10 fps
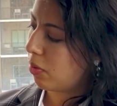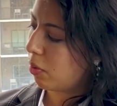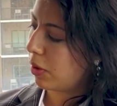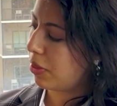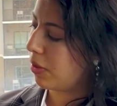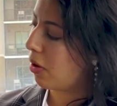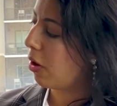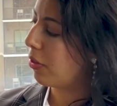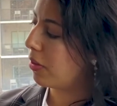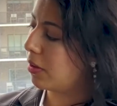with
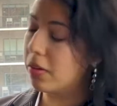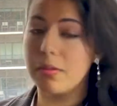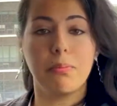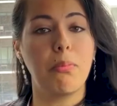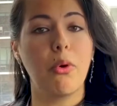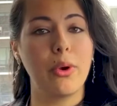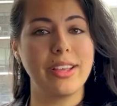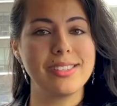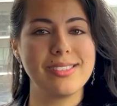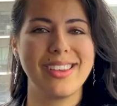all the
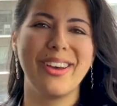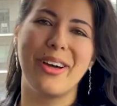POIs,